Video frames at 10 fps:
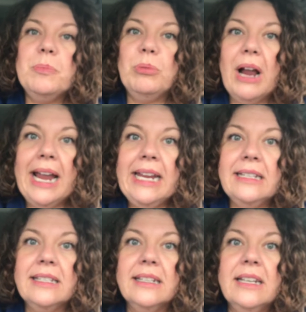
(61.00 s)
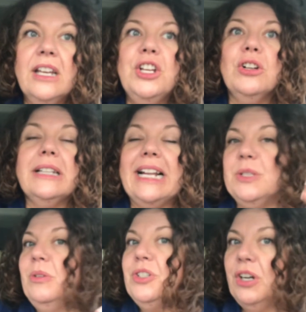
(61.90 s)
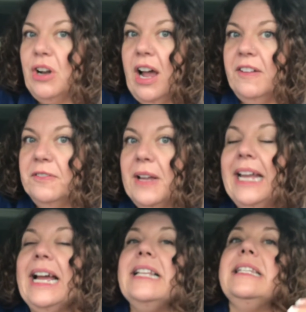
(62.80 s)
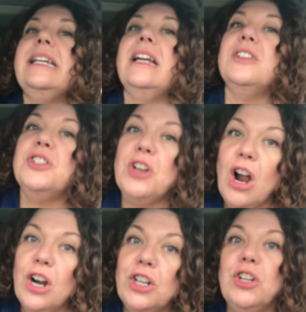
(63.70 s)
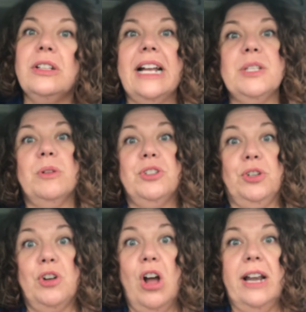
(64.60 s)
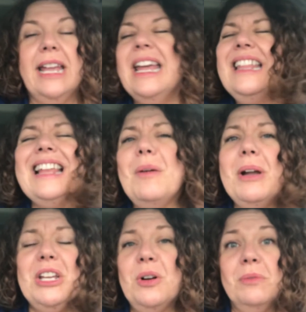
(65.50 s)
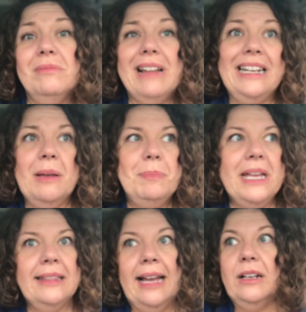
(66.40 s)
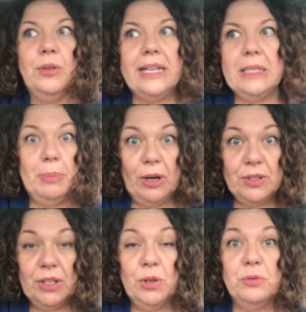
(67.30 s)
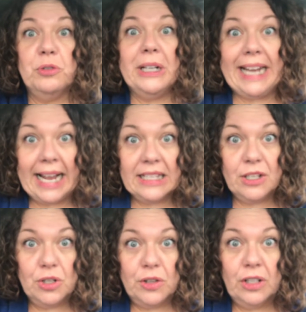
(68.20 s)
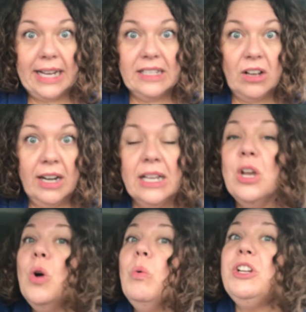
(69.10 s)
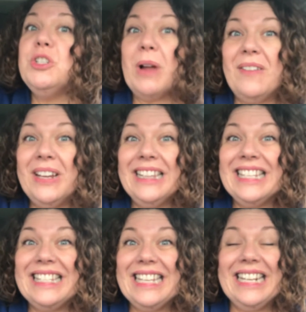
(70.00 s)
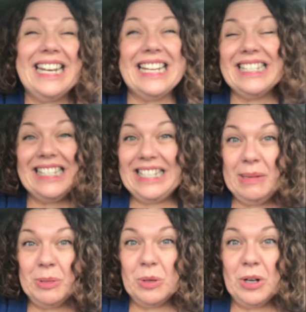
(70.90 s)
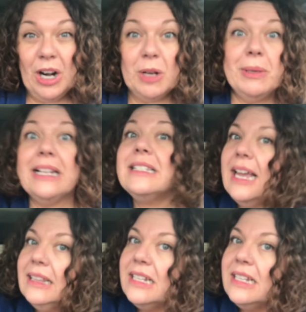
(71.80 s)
bright, your lights will turn off, and as it gets dark, your lights will turn on. That way you don't end up being that crazy person who forgets to turn their lights on when you're driving in the city and it doesn't seem so dark because the